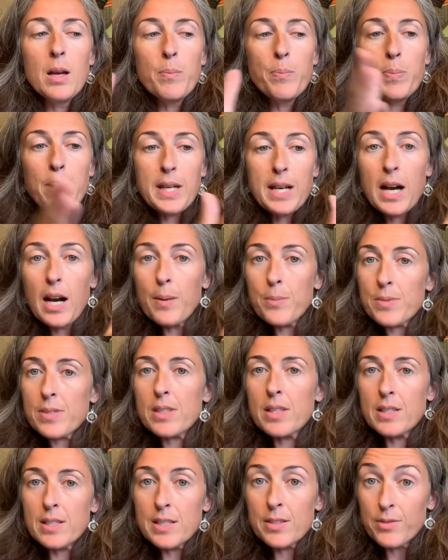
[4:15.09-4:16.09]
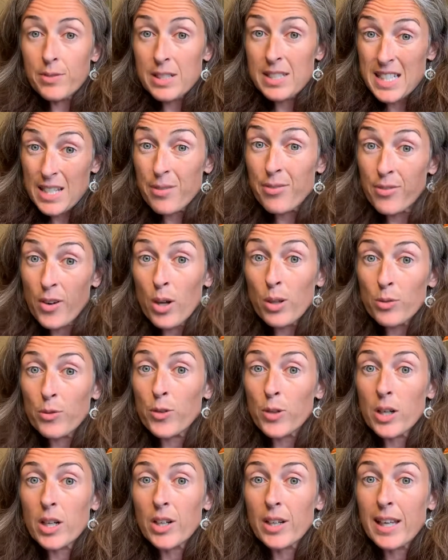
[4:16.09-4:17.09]
becomes the default
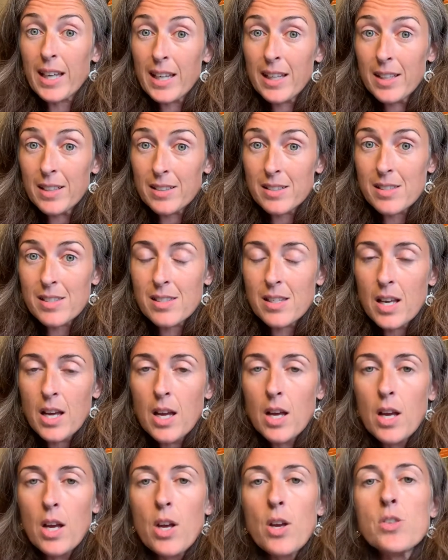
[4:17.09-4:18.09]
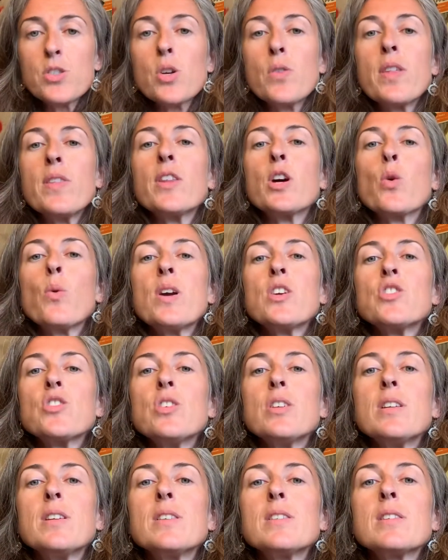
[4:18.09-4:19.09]
for our kids. So then the
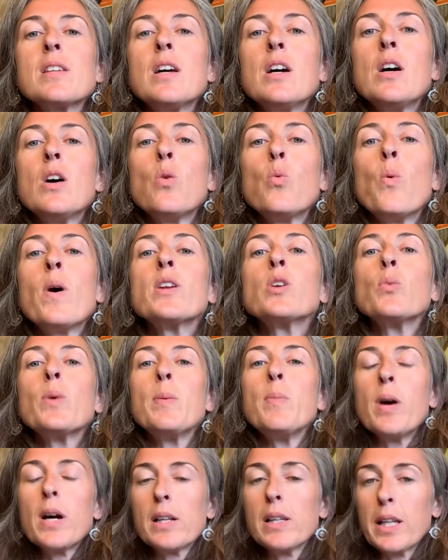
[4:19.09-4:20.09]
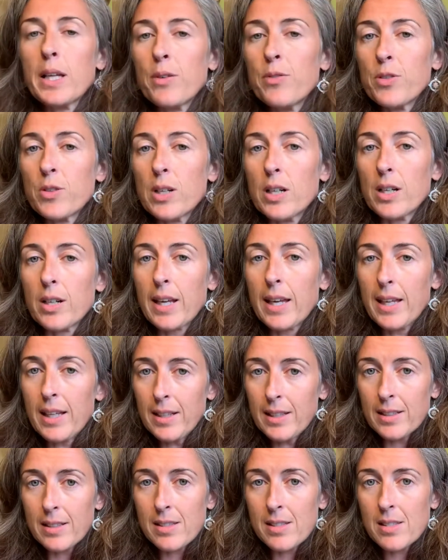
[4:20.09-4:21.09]
question is, what are we modeling for our
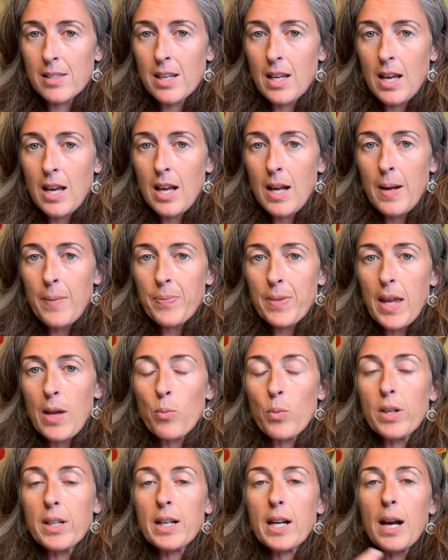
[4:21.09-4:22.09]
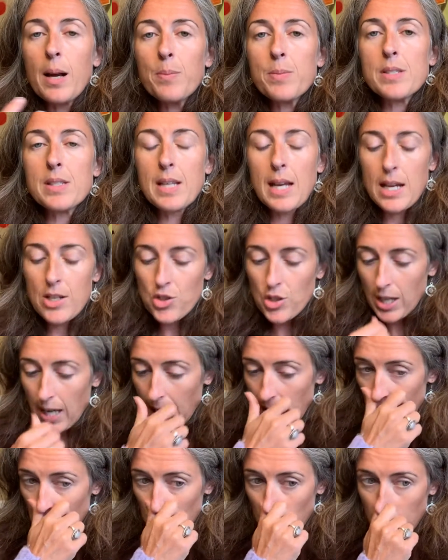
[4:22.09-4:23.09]
kids? And when it comes to
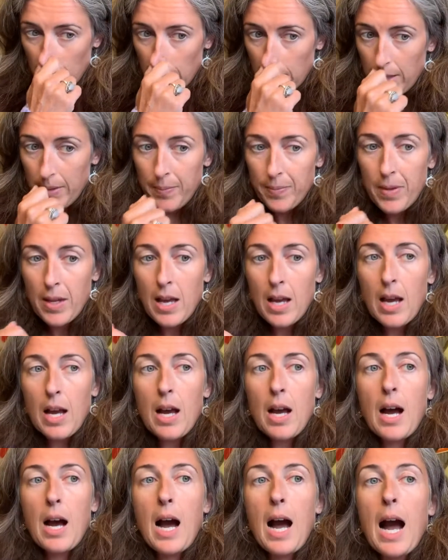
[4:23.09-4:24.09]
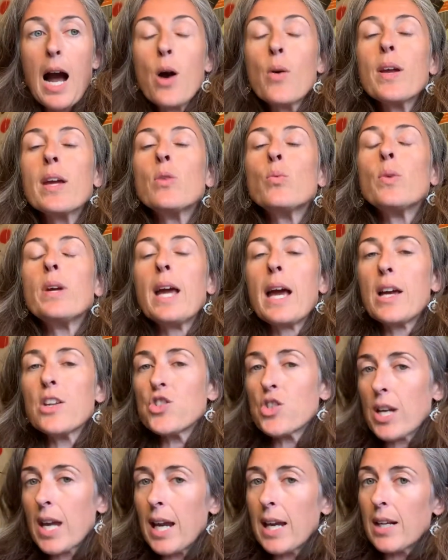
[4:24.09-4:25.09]
education, how can we
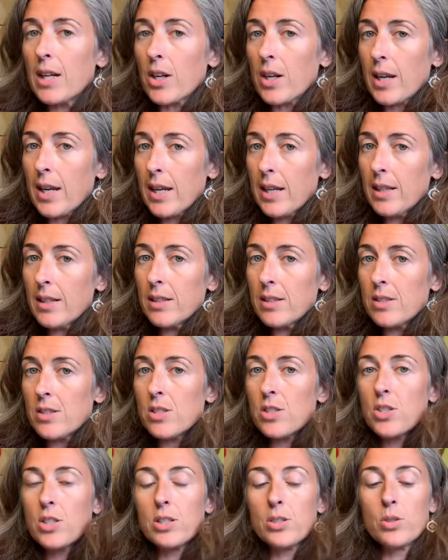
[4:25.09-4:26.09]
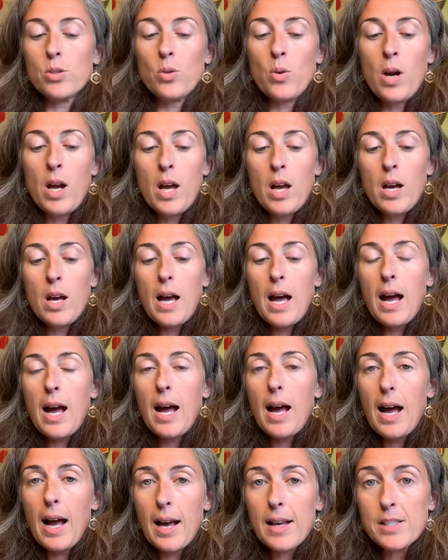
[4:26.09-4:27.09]
educate our kids to
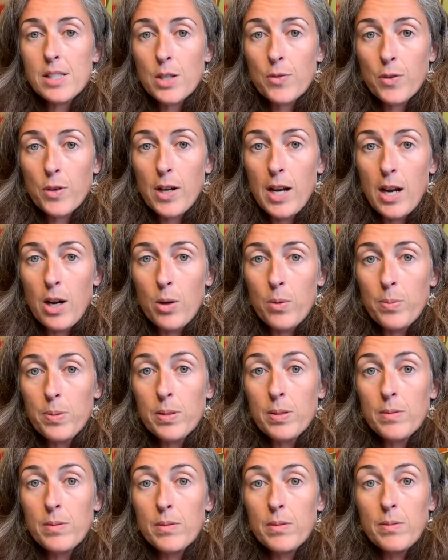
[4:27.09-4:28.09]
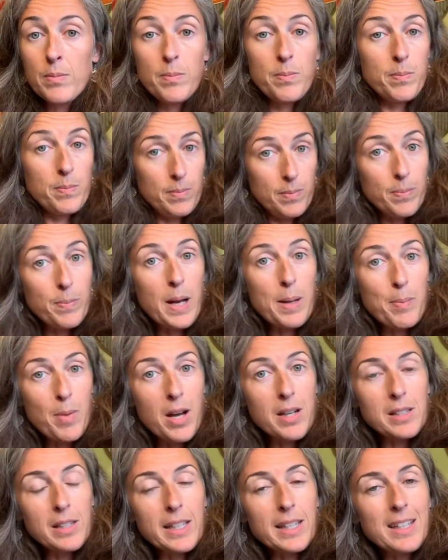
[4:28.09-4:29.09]
ask for help by
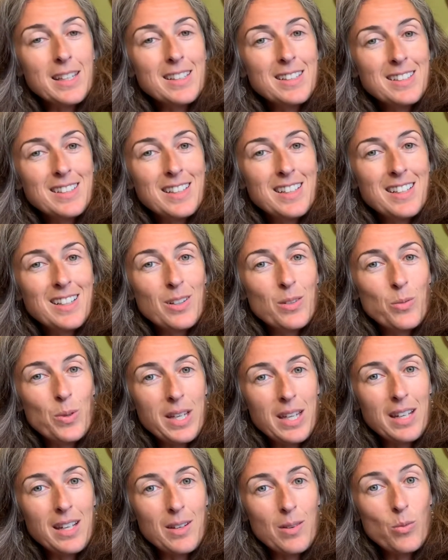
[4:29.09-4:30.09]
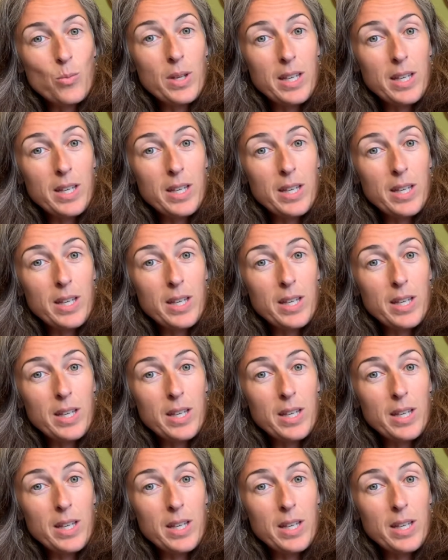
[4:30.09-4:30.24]
modeling it? We can